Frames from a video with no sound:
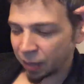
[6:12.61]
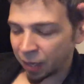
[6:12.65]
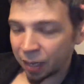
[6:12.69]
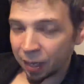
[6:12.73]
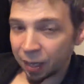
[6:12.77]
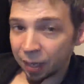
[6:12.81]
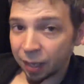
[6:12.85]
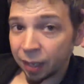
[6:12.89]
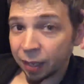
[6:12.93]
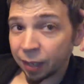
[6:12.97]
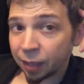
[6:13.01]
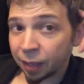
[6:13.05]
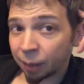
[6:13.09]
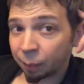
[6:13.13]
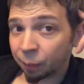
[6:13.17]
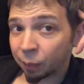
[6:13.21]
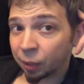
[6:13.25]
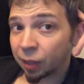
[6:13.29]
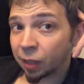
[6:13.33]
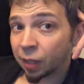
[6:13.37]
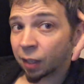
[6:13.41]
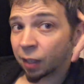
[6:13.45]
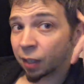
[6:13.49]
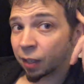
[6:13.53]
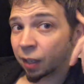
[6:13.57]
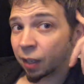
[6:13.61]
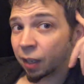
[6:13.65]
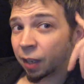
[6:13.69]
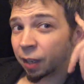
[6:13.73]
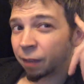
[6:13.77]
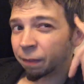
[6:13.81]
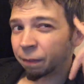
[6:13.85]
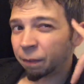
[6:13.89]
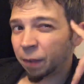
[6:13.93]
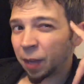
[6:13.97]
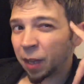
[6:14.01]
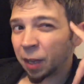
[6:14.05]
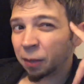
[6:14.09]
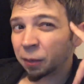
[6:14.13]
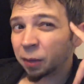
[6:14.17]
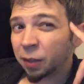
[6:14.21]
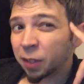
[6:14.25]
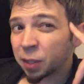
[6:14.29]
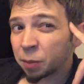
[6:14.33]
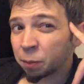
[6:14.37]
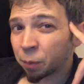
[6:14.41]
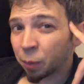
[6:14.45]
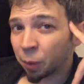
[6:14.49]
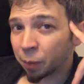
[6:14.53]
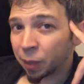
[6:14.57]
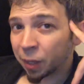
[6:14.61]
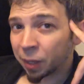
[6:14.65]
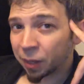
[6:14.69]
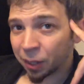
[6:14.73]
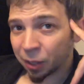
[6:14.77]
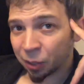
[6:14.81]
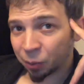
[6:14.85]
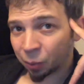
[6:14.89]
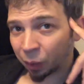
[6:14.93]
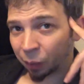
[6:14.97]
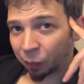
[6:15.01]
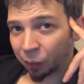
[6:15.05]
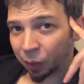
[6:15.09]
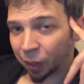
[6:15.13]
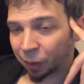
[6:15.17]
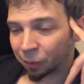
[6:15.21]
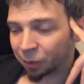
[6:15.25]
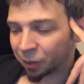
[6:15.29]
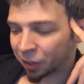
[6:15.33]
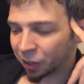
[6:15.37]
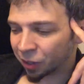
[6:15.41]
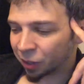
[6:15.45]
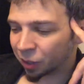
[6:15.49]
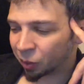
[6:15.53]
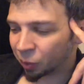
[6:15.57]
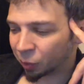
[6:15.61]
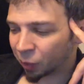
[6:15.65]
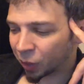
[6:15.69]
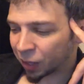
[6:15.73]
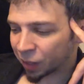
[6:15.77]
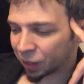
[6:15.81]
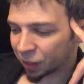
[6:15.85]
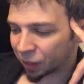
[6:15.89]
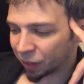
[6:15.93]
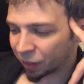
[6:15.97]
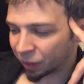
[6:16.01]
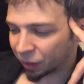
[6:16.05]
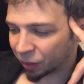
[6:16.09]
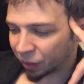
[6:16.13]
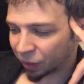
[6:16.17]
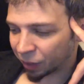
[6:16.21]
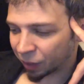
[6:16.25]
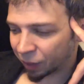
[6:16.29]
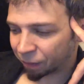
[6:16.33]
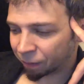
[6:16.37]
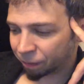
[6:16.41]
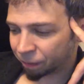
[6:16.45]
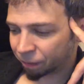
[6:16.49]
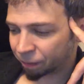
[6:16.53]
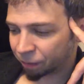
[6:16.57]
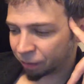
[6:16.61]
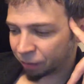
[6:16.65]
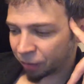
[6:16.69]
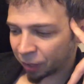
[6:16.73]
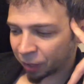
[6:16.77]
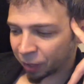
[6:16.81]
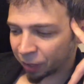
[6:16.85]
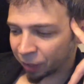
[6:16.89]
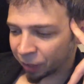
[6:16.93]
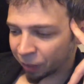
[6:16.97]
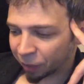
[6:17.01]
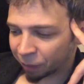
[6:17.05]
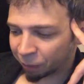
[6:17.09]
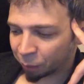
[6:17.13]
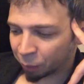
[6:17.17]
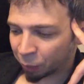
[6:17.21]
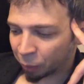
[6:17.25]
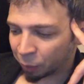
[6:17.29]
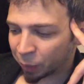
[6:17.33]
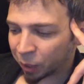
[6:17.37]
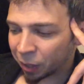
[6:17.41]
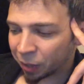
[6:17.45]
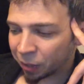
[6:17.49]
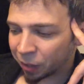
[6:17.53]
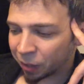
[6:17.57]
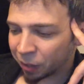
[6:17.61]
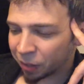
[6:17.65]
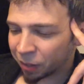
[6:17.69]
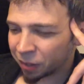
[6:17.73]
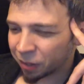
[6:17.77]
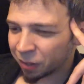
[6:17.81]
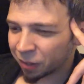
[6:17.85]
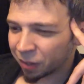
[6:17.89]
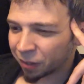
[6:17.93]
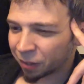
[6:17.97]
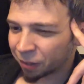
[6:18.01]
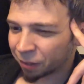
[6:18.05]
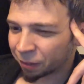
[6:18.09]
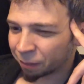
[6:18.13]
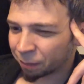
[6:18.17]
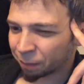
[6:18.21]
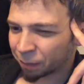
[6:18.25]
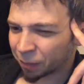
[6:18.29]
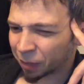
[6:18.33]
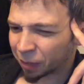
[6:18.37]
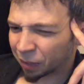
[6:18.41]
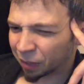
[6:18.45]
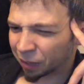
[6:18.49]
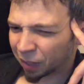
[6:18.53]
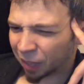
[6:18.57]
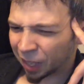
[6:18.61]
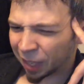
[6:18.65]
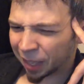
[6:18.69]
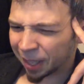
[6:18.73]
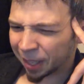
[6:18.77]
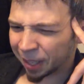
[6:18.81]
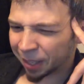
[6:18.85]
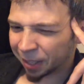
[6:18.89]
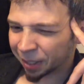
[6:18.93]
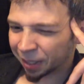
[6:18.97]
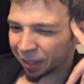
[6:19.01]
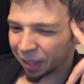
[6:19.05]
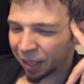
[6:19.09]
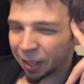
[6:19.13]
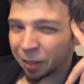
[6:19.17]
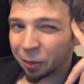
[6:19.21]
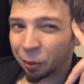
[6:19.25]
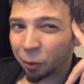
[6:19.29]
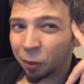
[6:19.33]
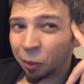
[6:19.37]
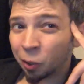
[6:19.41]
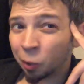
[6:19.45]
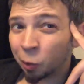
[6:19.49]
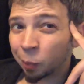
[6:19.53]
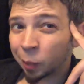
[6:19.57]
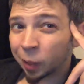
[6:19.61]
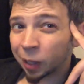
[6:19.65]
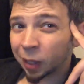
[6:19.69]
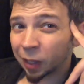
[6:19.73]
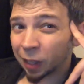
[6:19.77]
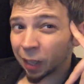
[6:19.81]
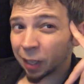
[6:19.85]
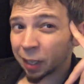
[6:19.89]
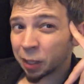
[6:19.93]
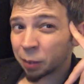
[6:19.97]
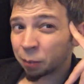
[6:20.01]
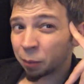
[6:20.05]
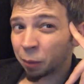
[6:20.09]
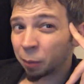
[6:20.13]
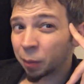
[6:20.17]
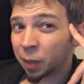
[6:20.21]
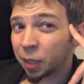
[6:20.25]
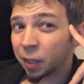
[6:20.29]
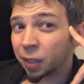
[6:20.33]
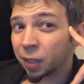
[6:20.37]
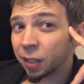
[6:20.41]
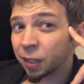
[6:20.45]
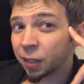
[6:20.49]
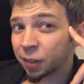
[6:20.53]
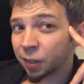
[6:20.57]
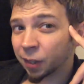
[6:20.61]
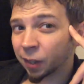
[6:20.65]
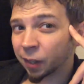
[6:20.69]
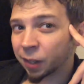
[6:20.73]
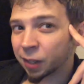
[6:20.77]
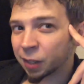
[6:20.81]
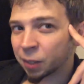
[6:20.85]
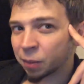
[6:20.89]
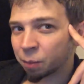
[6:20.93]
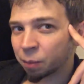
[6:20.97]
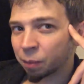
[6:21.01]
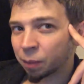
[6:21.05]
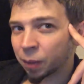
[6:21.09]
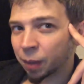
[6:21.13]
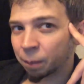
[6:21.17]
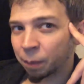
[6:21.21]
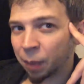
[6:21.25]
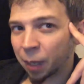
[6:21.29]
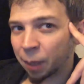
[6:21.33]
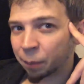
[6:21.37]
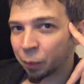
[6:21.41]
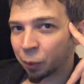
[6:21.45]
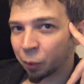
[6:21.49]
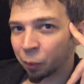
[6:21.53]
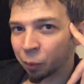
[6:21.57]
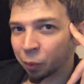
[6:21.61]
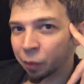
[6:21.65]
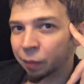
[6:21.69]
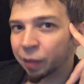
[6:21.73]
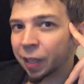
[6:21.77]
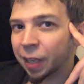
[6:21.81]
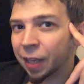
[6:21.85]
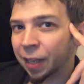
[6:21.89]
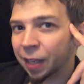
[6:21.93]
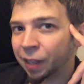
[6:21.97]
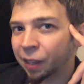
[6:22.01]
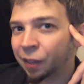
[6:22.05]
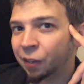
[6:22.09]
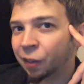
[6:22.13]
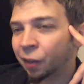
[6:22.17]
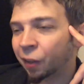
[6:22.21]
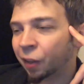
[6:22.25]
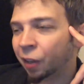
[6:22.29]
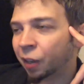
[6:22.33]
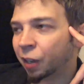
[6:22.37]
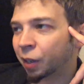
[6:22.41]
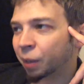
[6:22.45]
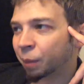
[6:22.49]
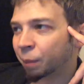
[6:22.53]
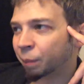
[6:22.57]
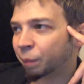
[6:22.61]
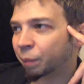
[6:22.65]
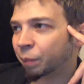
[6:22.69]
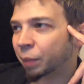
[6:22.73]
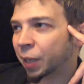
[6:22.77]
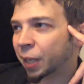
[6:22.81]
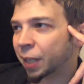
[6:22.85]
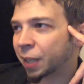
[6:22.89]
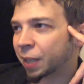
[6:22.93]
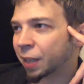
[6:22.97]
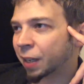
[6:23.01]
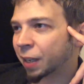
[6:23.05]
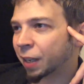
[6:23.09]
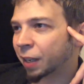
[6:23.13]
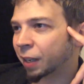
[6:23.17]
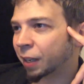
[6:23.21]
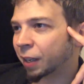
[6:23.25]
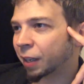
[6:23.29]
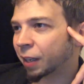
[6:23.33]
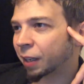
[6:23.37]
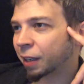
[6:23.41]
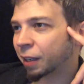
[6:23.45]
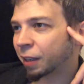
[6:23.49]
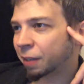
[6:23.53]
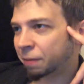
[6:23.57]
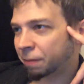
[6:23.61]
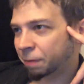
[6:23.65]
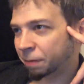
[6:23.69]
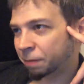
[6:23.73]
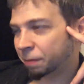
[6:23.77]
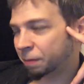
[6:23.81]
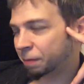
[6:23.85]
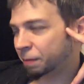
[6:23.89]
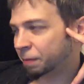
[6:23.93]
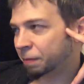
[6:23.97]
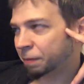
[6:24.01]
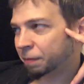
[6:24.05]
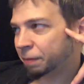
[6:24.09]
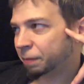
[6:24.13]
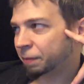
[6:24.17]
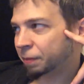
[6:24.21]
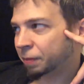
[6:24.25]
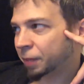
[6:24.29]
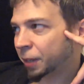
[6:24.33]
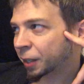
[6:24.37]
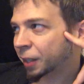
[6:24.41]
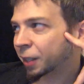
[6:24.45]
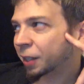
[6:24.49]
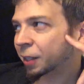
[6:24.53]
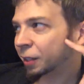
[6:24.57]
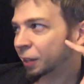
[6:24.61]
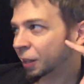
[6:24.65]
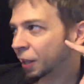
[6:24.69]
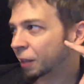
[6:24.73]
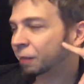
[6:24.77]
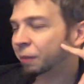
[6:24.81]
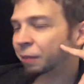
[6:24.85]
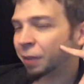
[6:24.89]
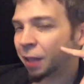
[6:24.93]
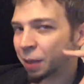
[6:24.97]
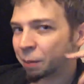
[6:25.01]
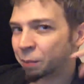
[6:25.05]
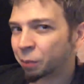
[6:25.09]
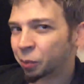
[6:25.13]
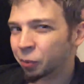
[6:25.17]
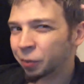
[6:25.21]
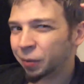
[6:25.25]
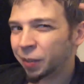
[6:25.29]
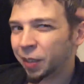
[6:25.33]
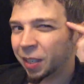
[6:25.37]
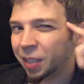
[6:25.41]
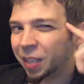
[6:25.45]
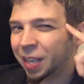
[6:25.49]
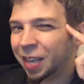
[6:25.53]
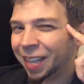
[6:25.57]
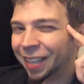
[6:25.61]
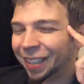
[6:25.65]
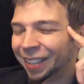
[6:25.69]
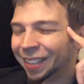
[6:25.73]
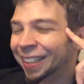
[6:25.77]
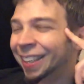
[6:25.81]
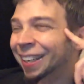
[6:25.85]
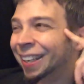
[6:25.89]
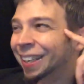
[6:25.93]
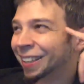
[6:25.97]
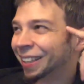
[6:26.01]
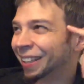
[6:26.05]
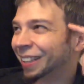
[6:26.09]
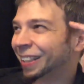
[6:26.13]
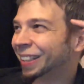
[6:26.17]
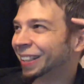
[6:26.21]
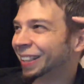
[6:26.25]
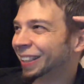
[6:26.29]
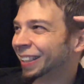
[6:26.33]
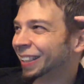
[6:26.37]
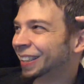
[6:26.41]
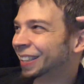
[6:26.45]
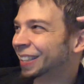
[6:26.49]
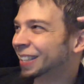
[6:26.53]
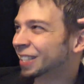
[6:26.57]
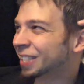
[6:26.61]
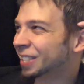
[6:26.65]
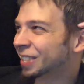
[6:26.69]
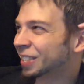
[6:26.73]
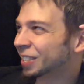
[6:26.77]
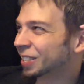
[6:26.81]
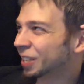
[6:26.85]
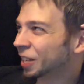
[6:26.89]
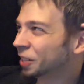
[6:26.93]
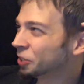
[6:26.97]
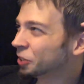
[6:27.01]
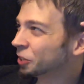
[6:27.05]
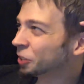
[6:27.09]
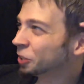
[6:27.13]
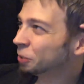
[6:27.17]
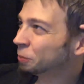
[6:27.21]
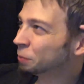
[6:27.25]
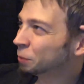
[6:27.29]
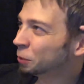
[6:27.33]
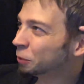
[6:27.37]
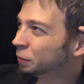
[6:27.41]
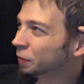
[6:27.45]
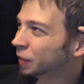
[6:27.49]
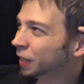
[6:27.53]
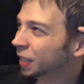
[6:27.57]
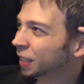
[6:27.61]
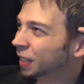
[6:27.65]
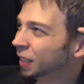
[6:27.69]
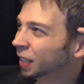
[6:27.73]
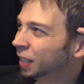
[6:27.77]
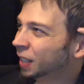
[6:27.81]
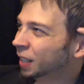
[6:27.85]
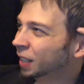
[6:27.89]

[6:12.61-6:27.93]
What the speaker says: And I found this Prometheus one when I was in the US, and I thought, I fucking love Prometheus. Like, I know nobody likes Prometheus, like it's a popular movie to hate, but I fucking love that movie. Like, it's such a good movie.